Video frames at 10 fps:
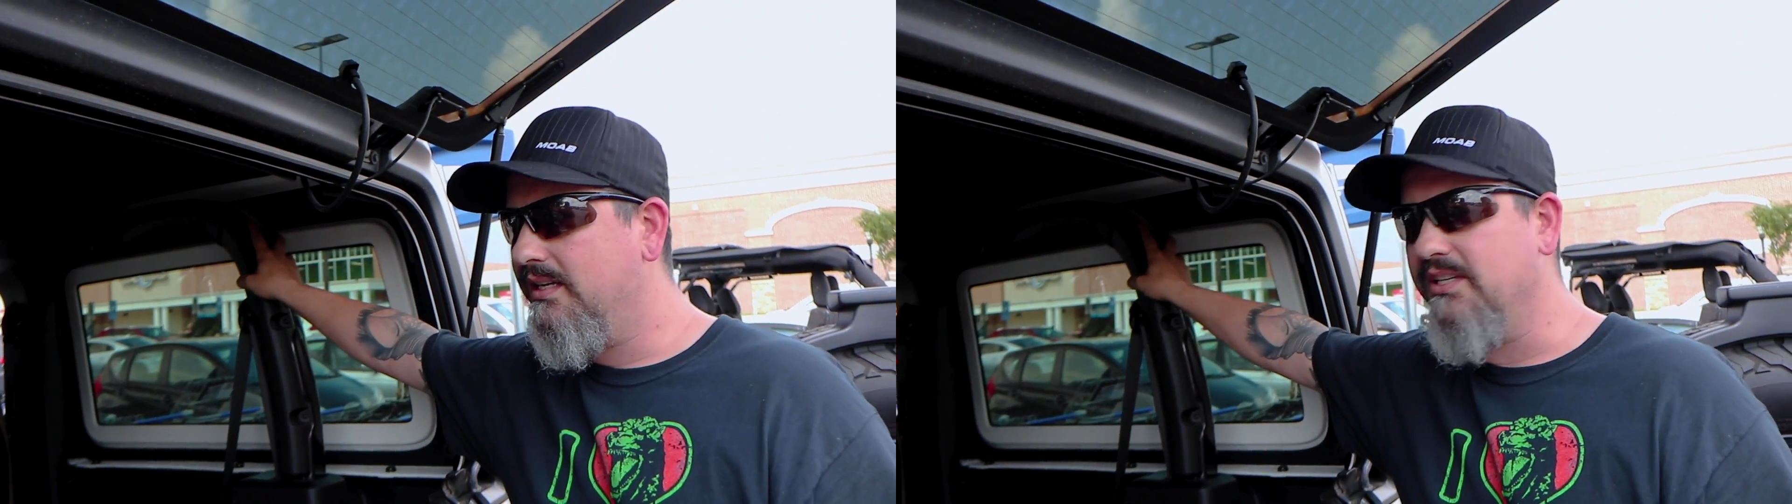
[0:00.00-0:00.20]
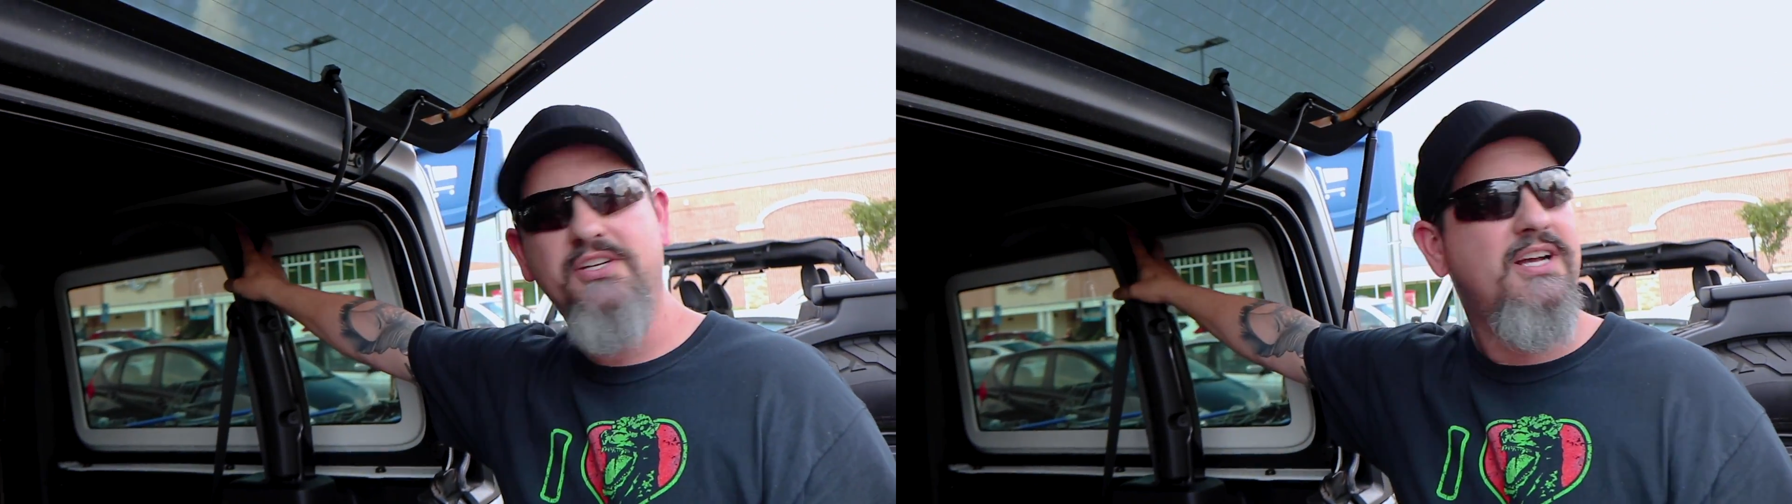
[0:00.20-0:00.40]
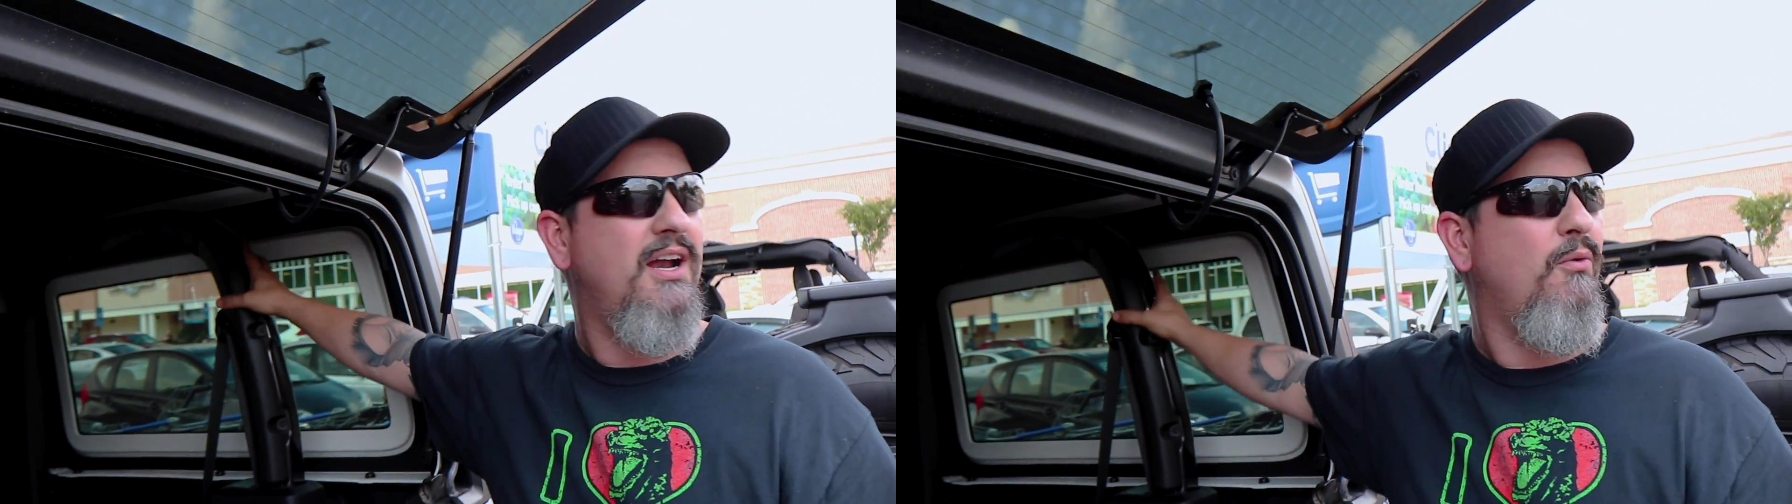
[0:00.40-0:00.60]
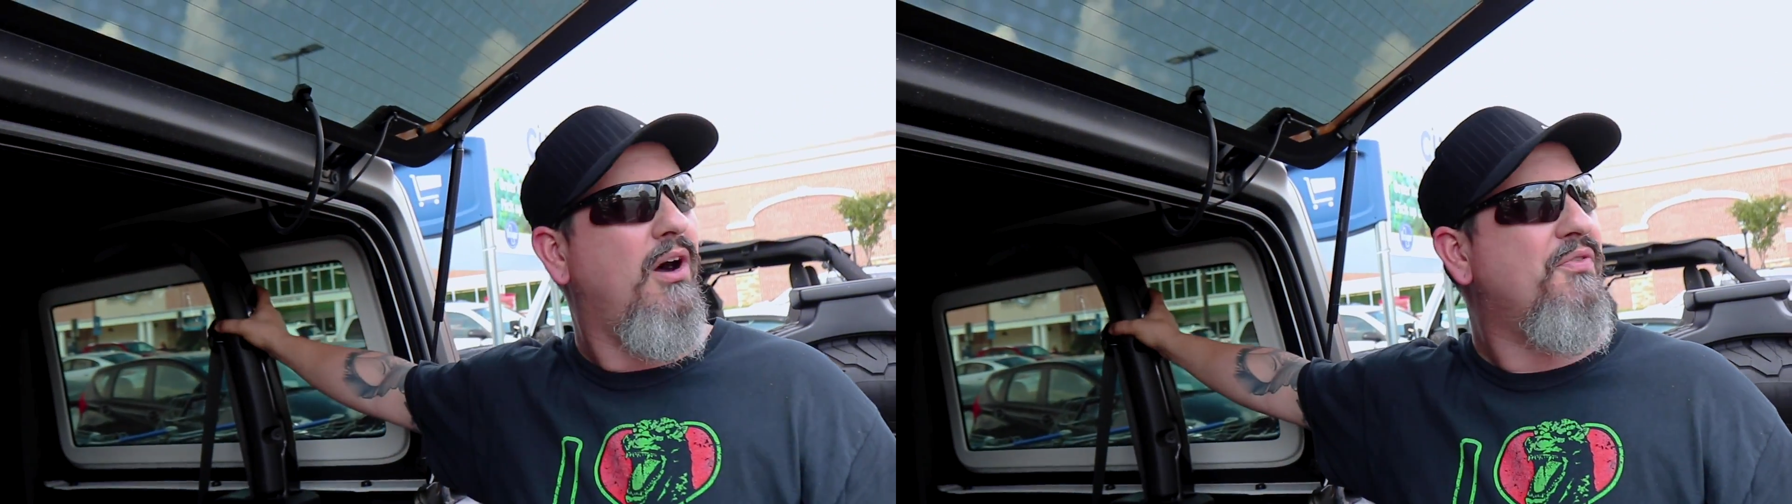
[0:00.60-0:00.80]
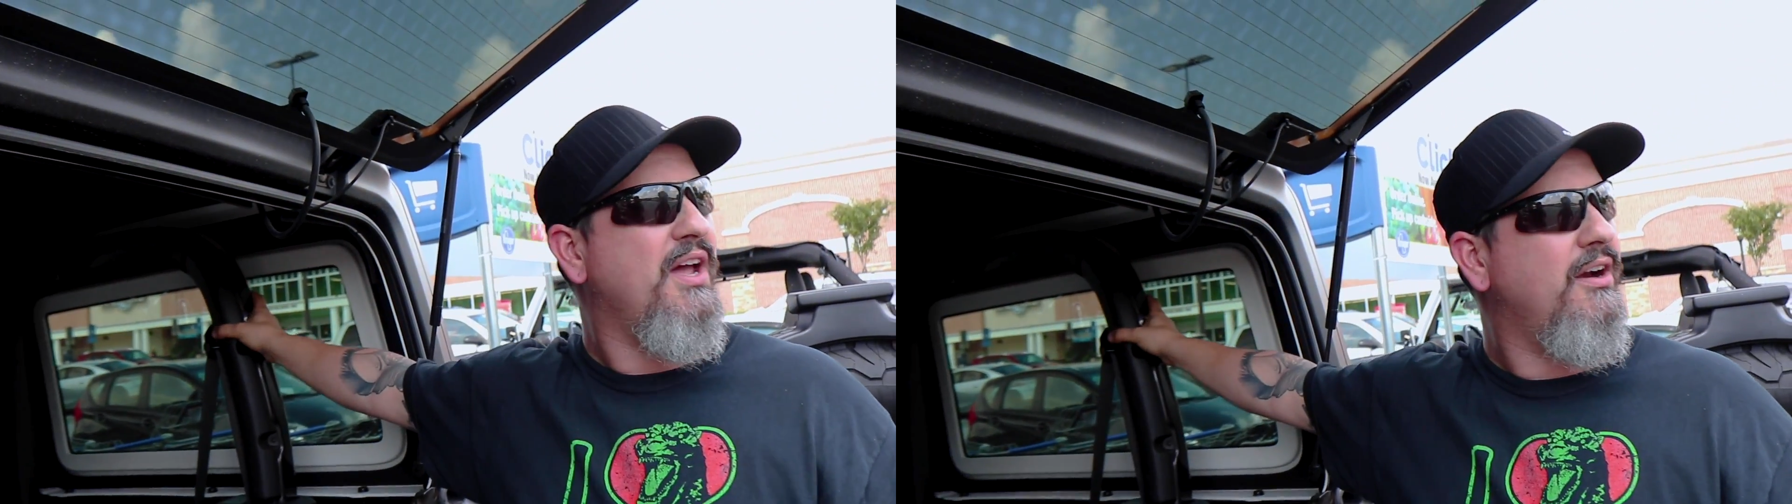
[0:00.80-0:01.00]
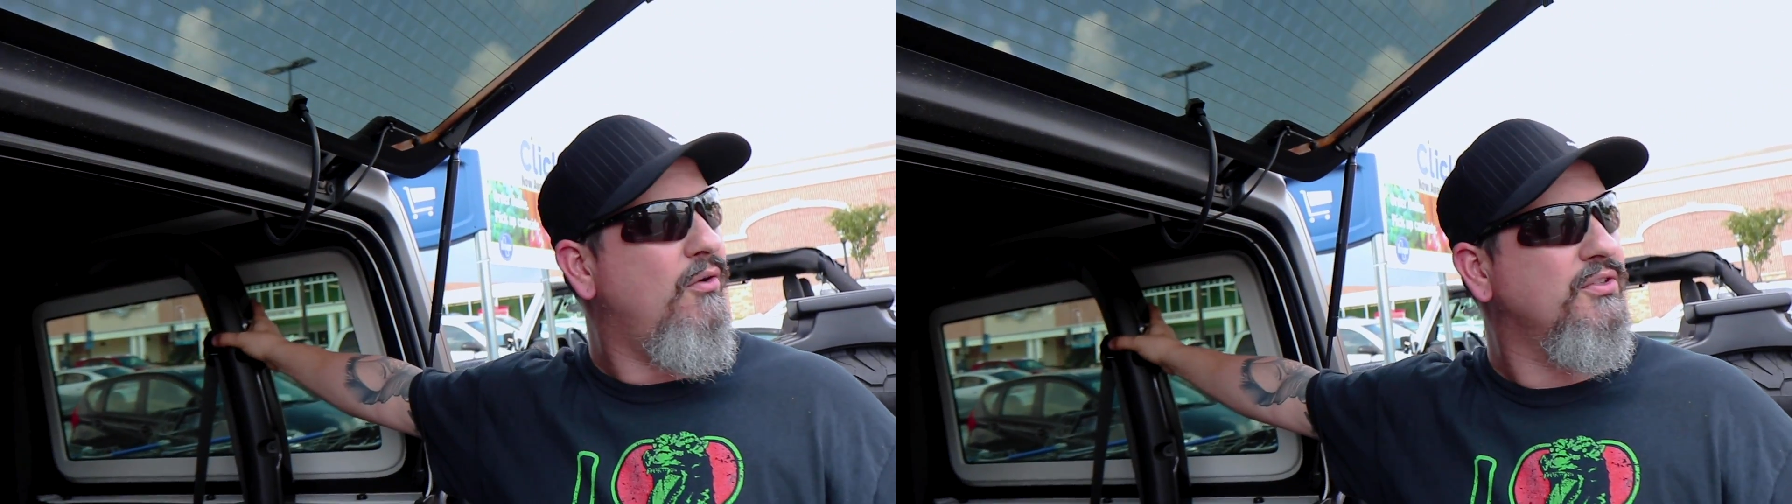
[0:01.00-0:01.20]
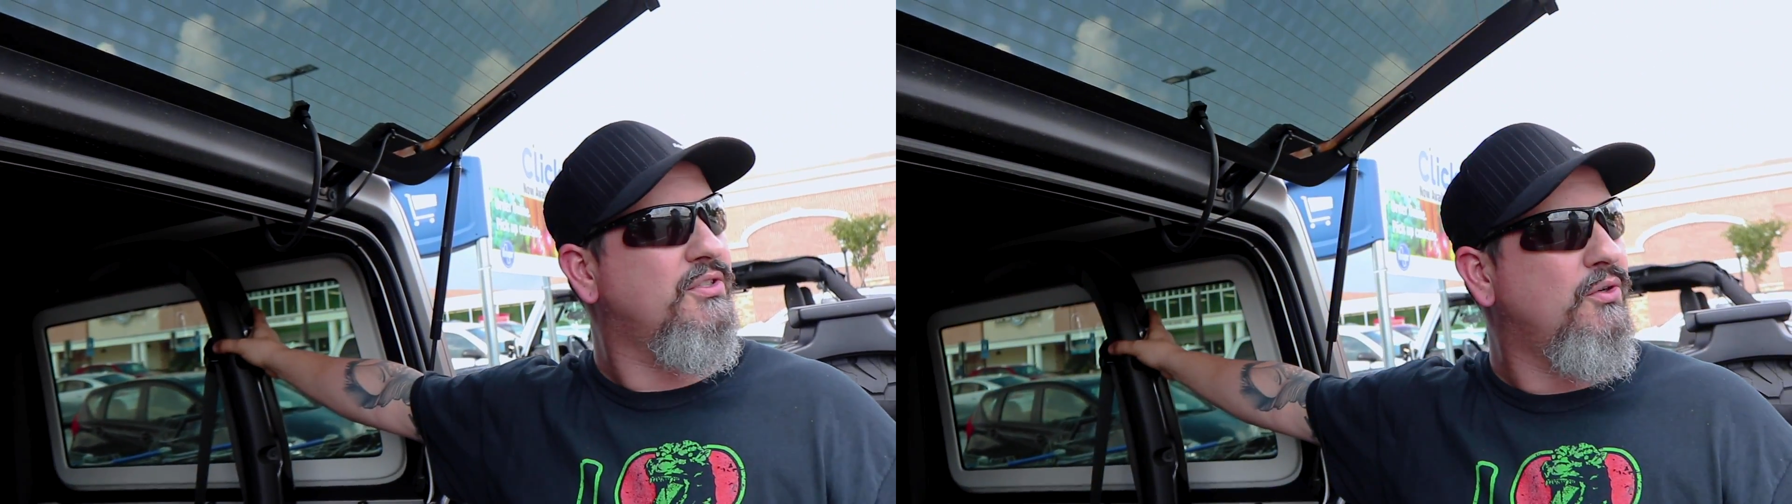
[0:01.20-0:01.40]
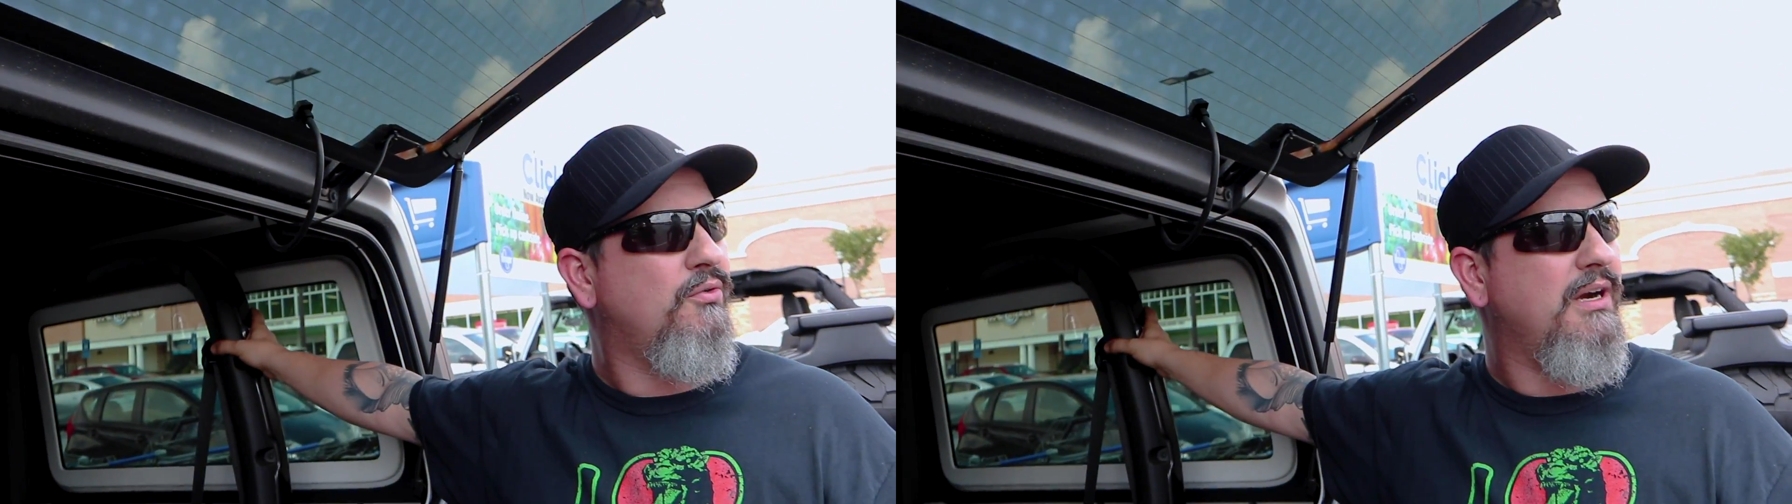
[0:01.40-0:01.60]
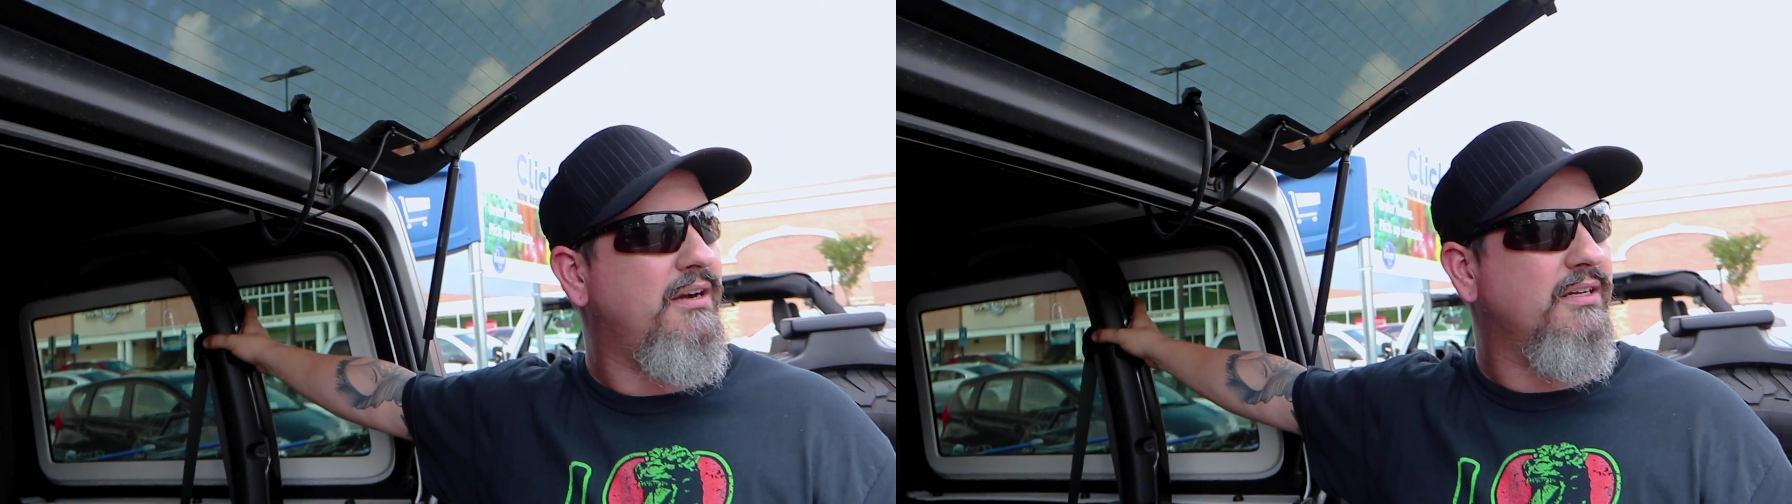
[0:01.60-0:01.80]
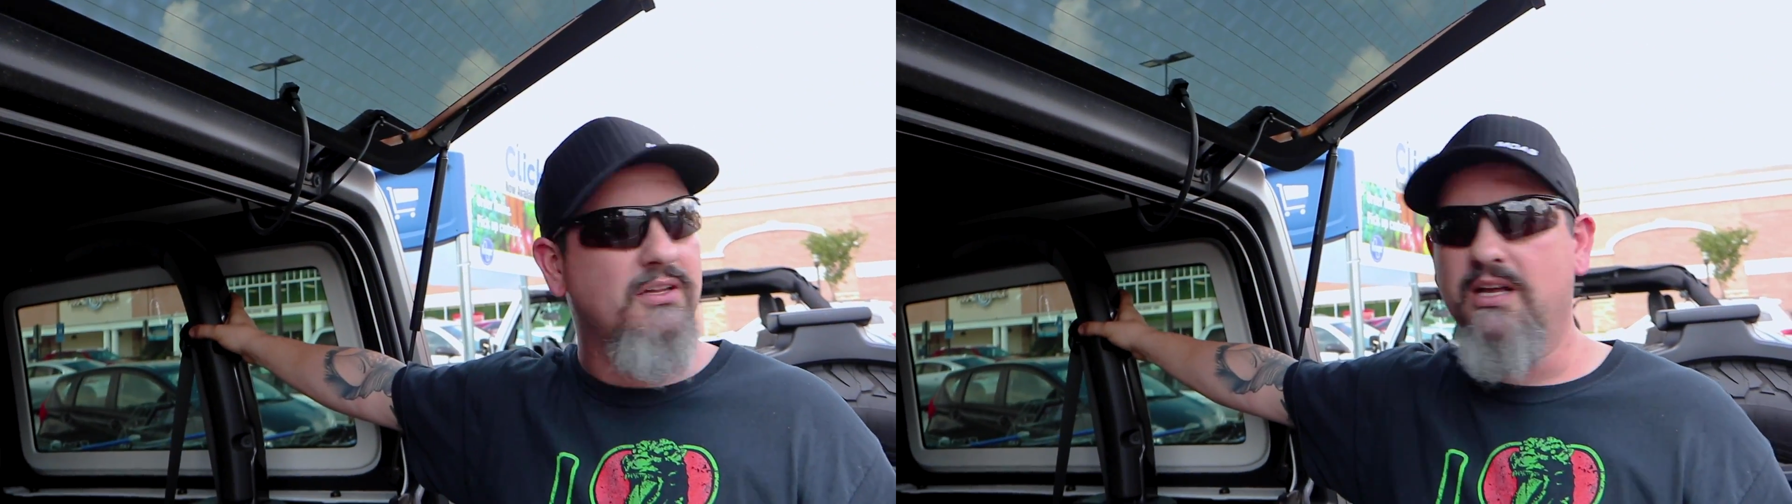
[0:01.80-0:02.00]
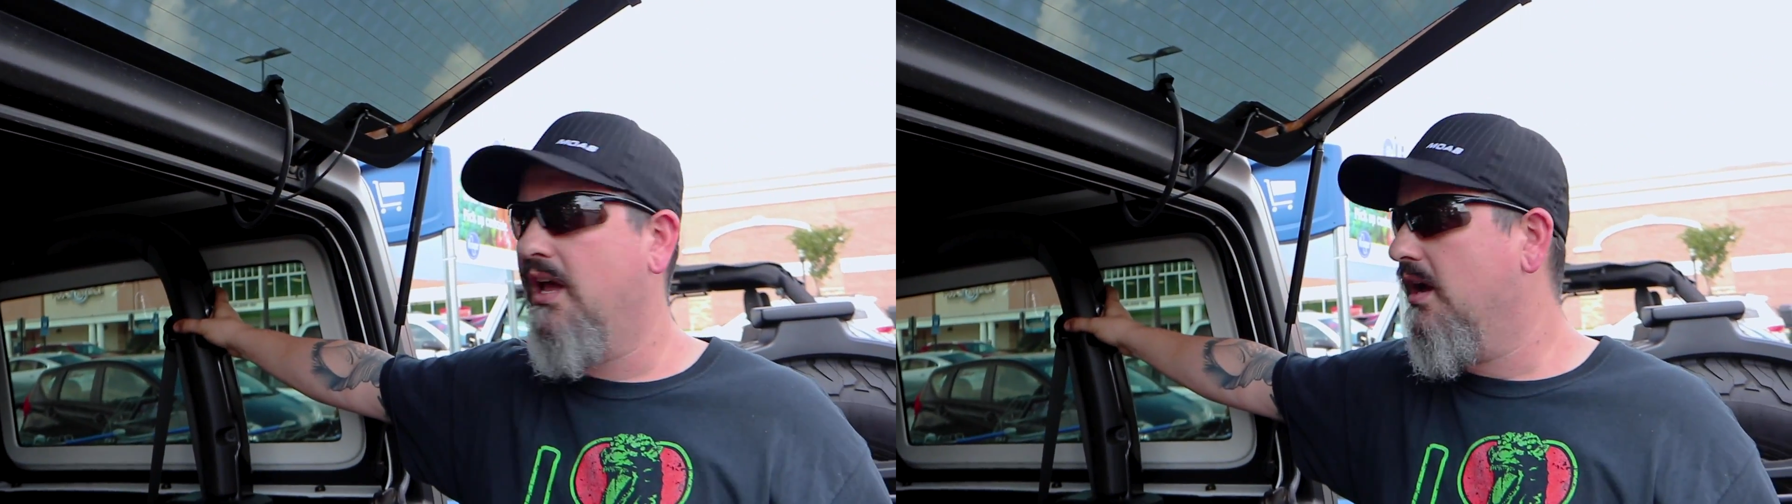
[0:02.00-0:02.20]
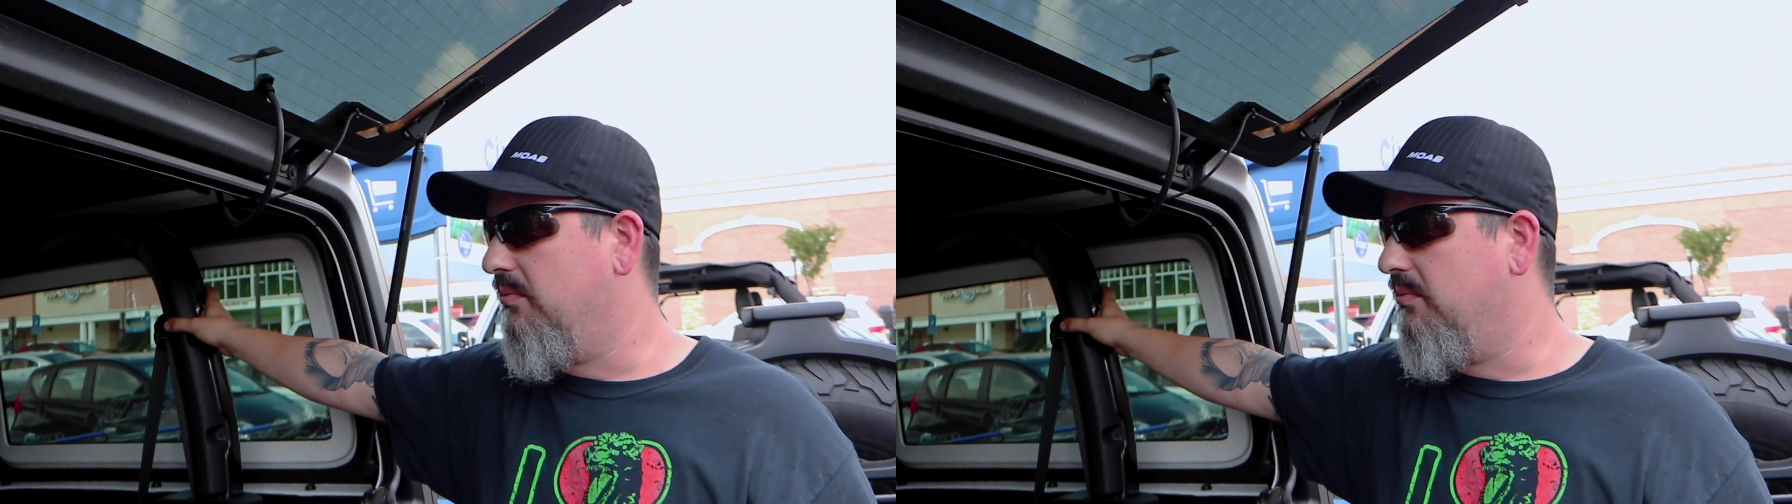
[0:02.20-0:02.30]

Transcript: Because you kind of want that old school rounded look.